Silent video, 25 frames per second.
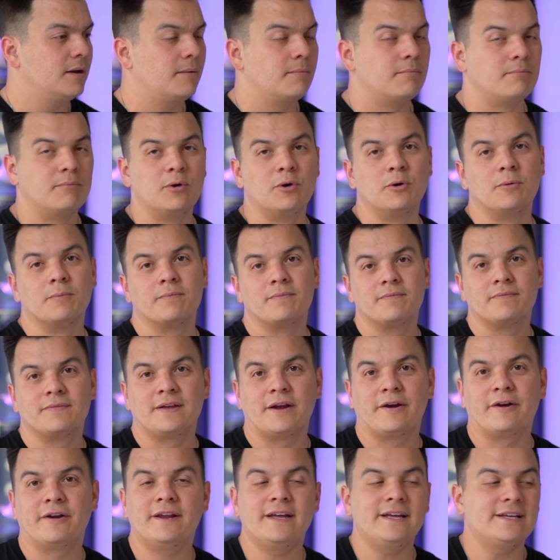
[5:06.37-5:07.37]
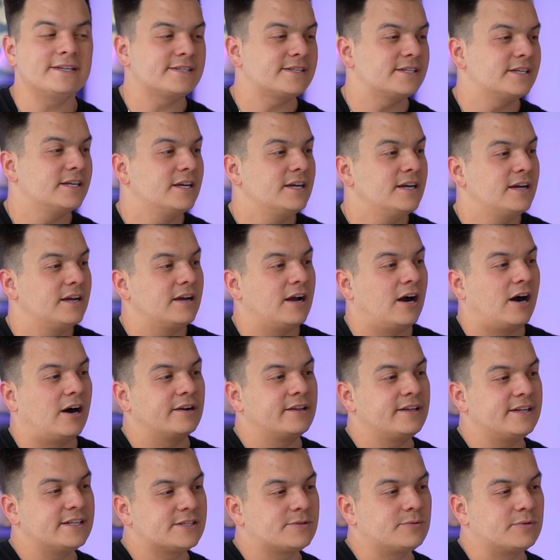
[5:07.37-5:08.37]
Boom, there it is.
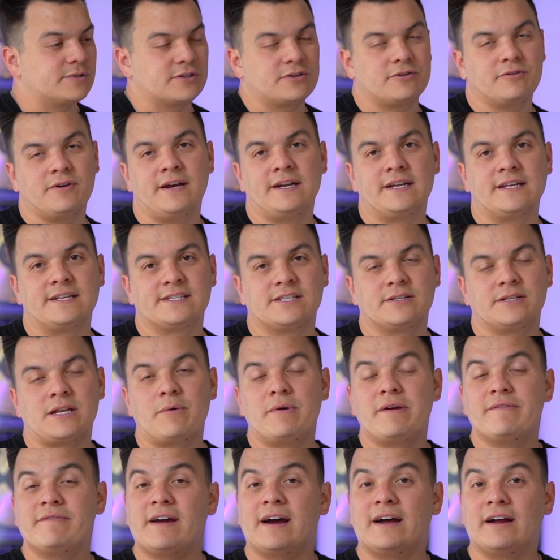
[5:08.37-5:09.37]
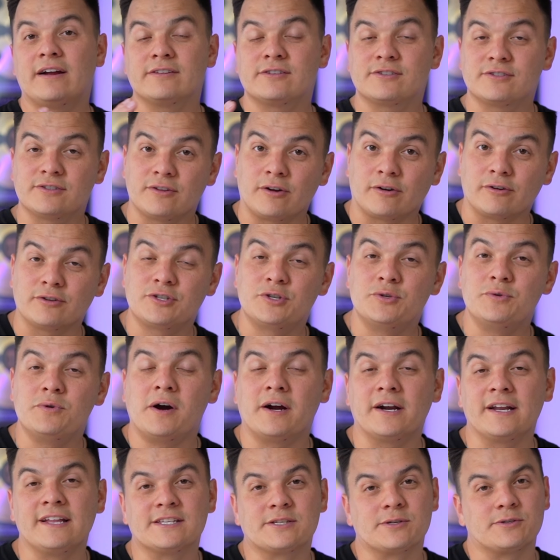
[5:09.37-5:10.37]
Audience was created. So now we've got our 2
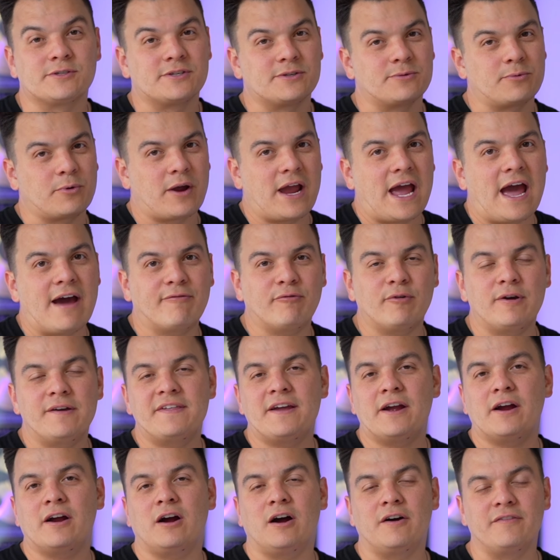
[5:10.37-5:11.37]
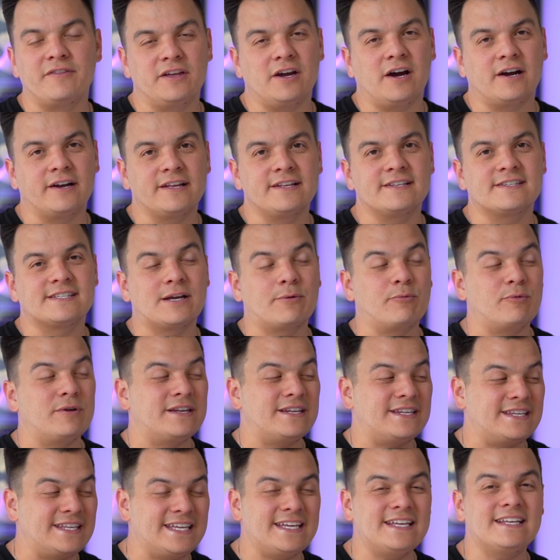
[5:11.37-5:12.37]
audiences. So we're halfway there on the audience that we
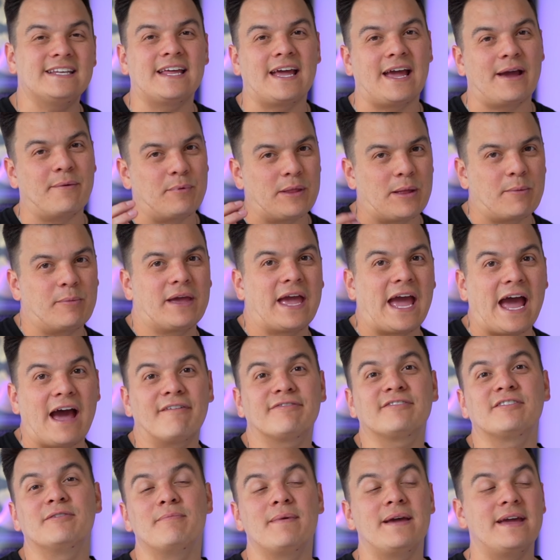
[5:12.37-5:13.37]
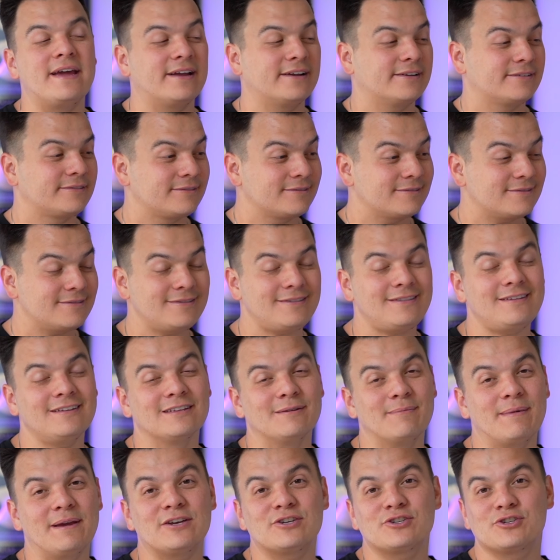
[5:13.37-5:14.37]
need, that we have to make
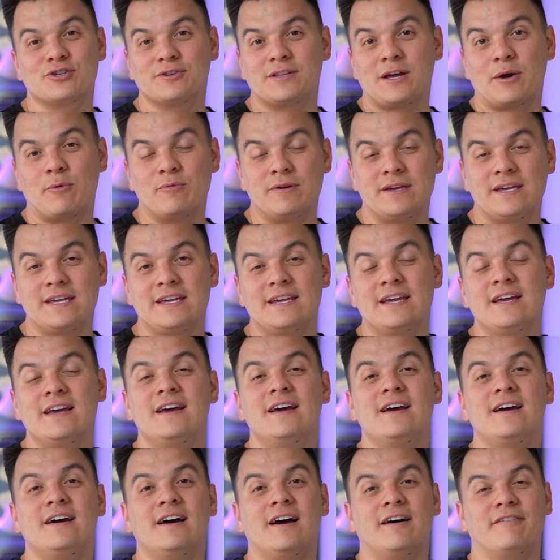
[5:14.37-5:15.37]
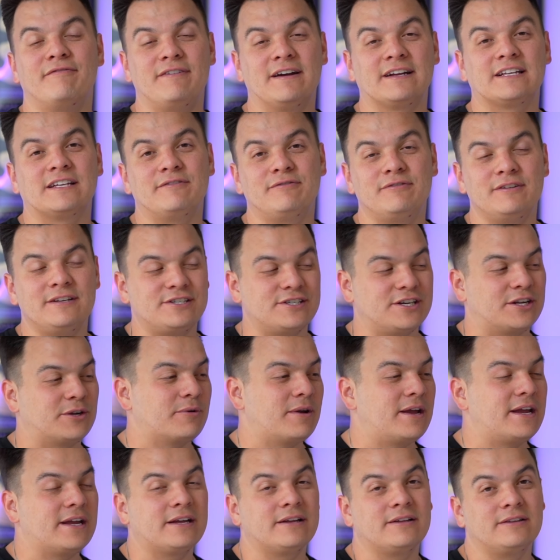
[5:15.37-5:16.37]
sure that we effectively
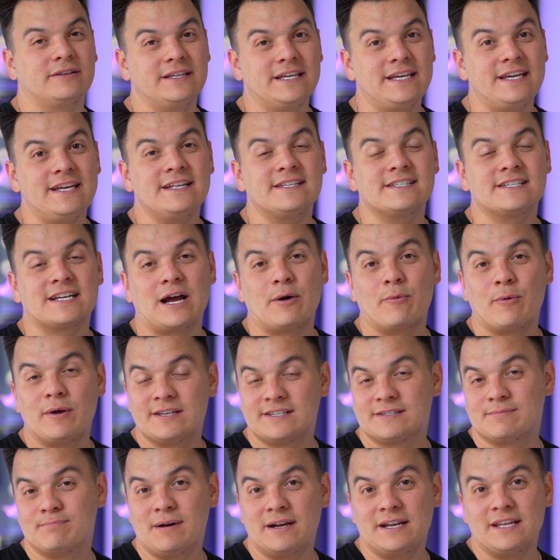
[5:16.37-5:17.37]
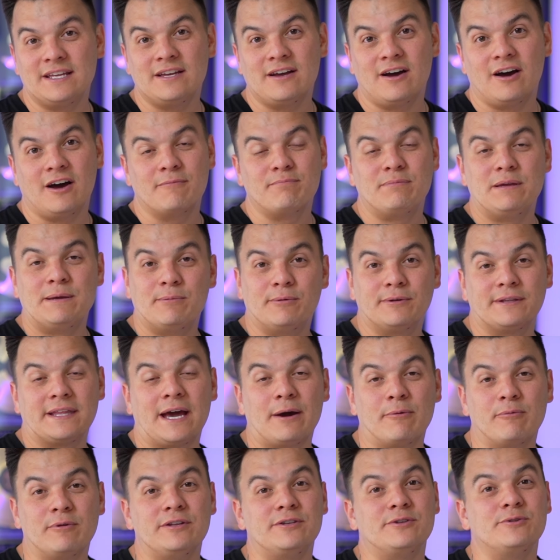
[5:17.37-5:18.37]
generate leads and not waste money on people
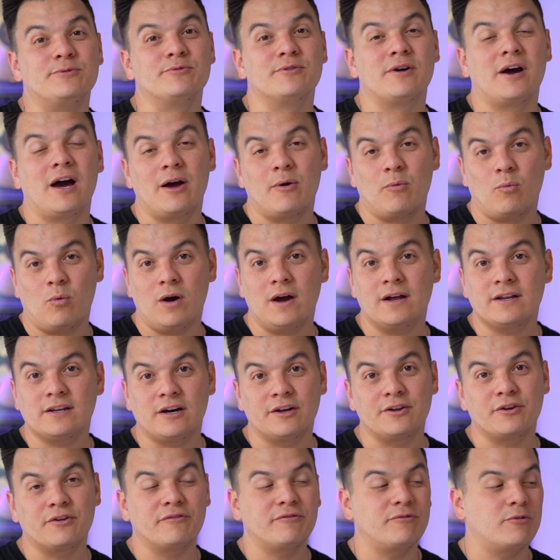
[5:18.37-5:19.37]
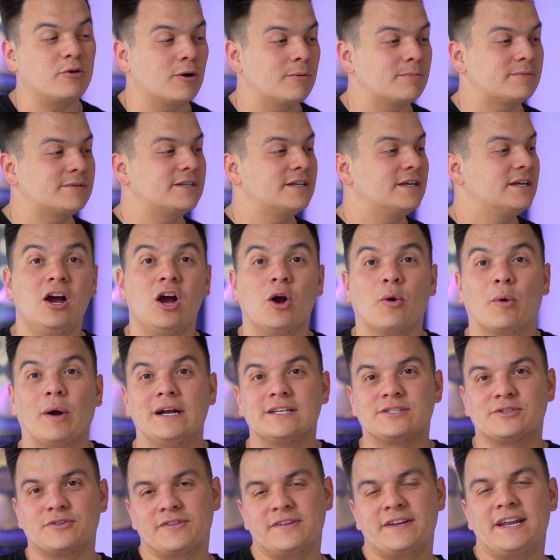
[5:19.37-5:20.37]
that we do not want on our forms. All
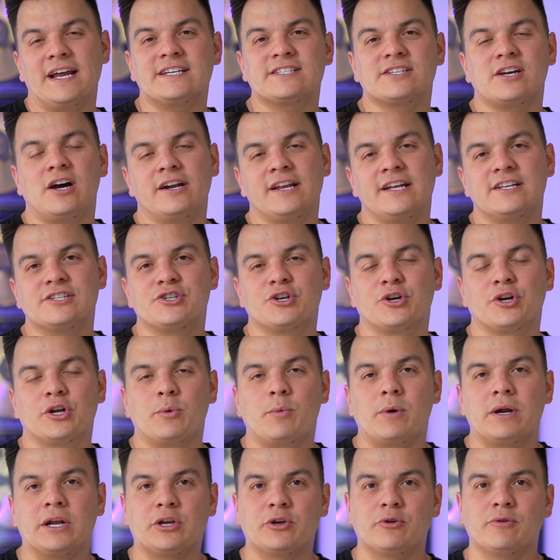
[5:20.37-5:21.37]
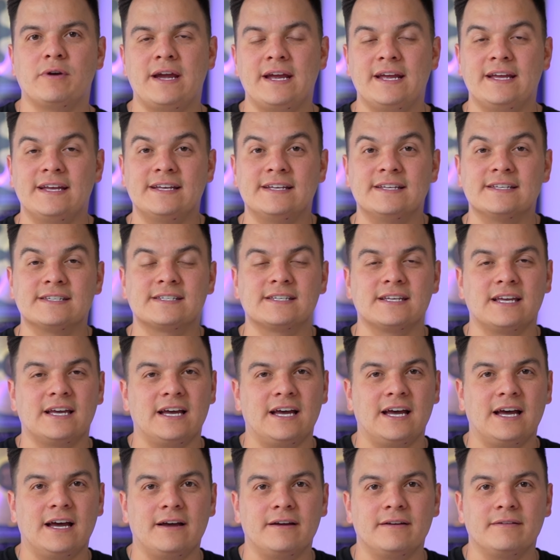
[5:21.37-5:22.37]
right, so the next audience you're going to want to create is
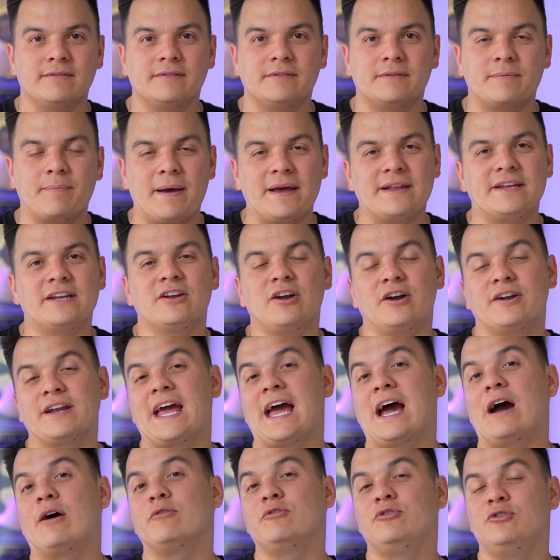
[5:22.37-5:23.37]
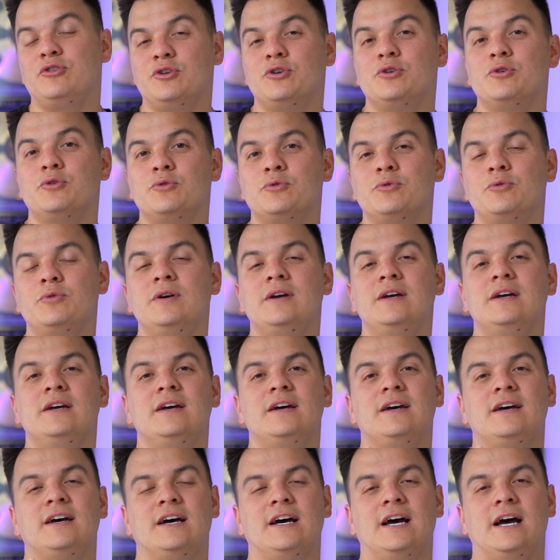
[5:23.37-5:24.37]
dependent on how you
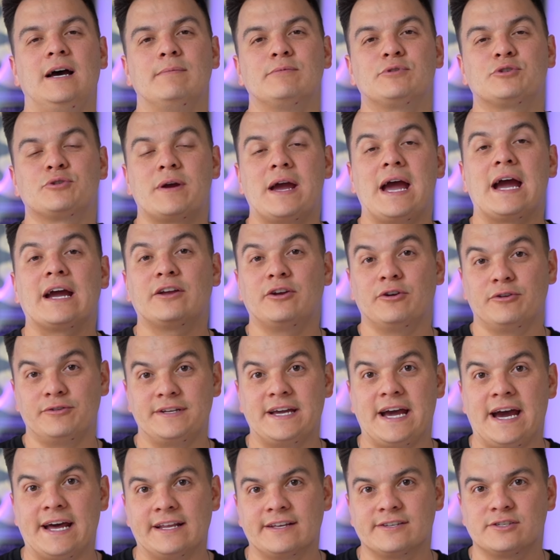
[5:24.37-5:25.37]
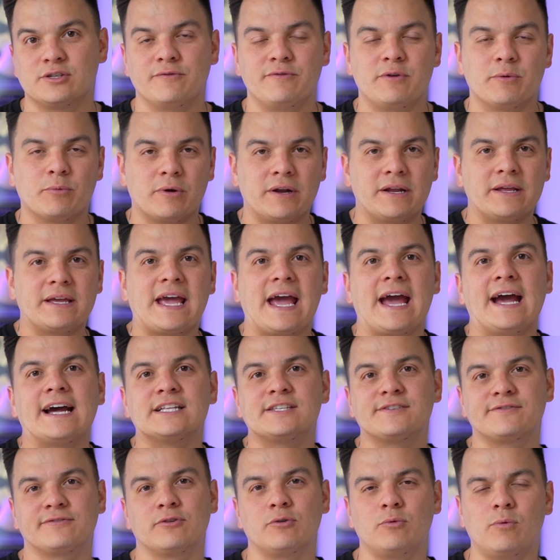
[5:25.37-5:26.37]
track your data. So if you're running
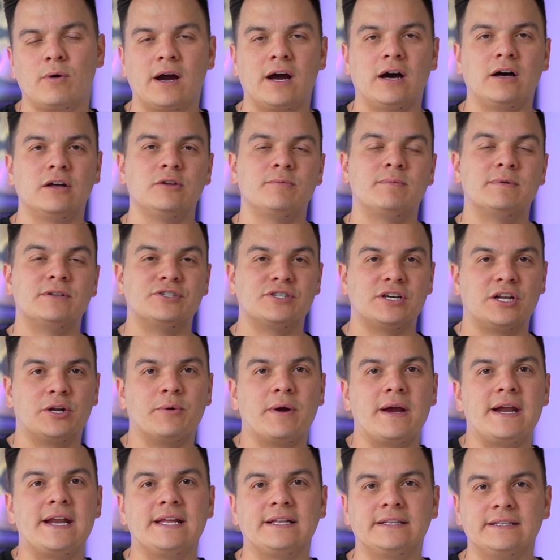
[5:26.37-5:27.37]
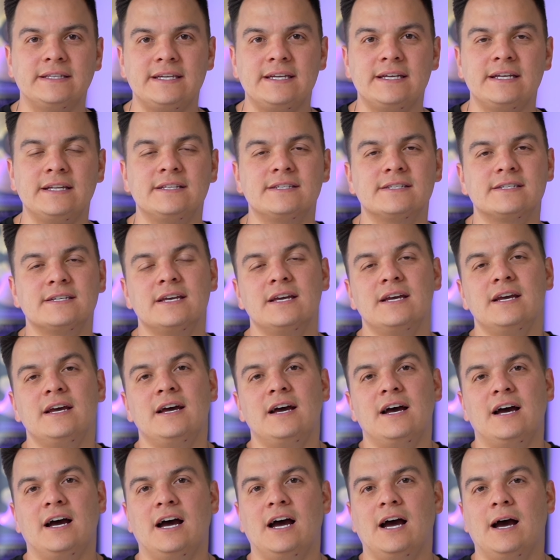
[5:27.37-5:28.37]
ads for a while, you've been generating leads.
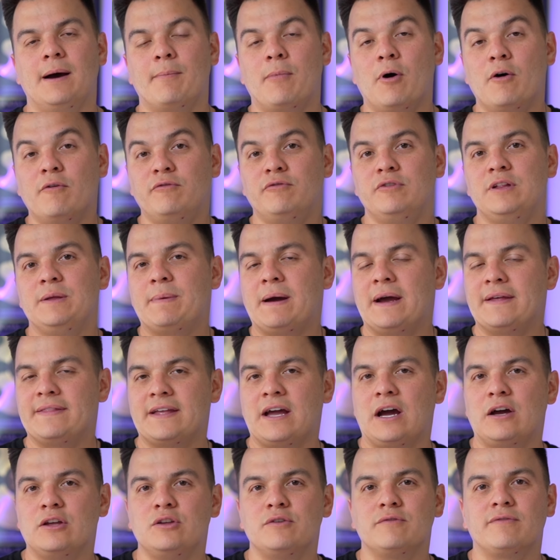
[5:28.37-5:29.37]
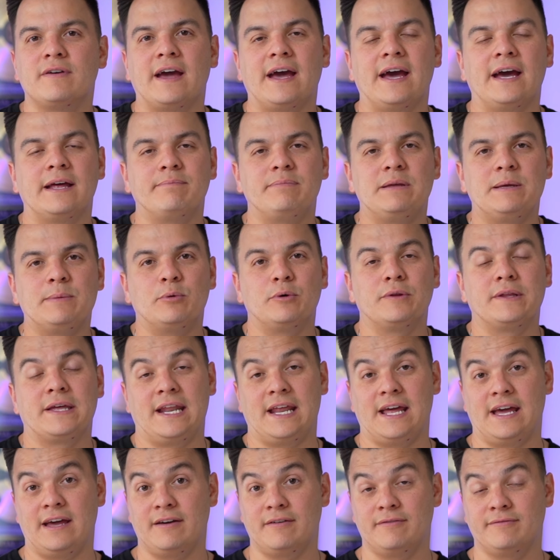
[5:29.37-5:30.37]
Hopefully by now you've had people
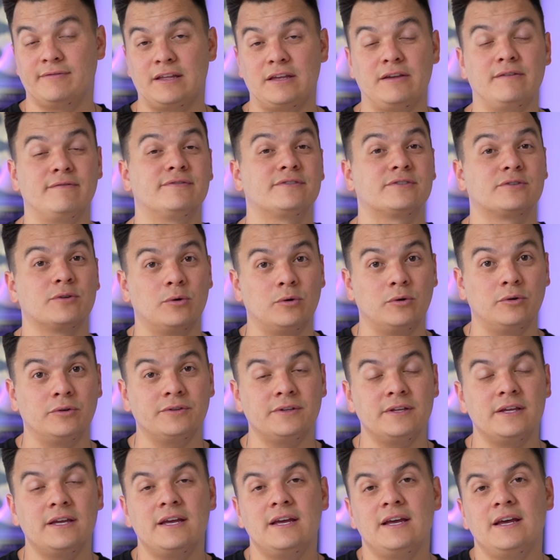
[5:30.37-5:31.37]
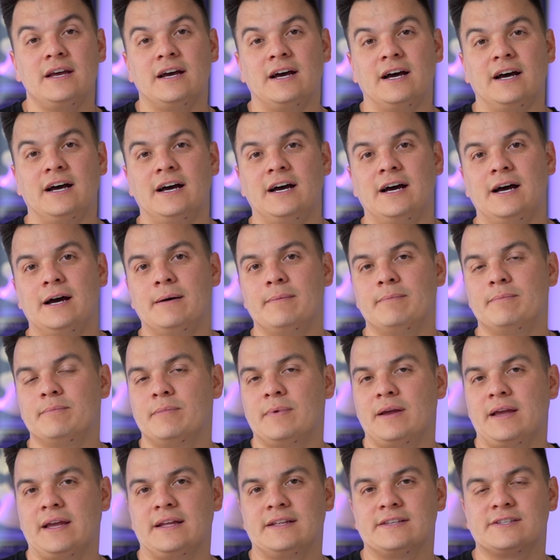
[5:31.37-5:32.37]
that you've sold,
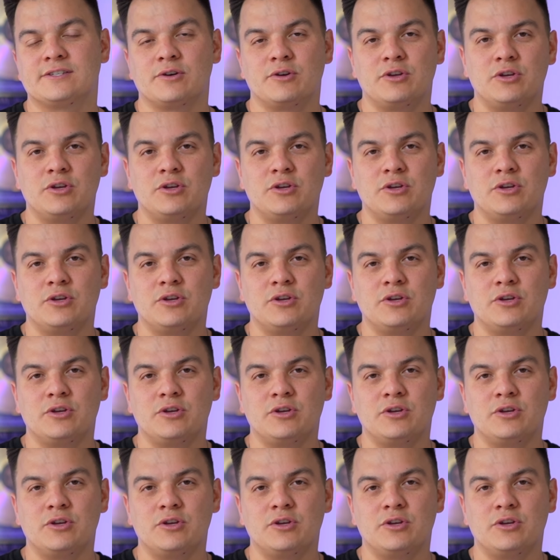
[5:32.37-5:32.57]
and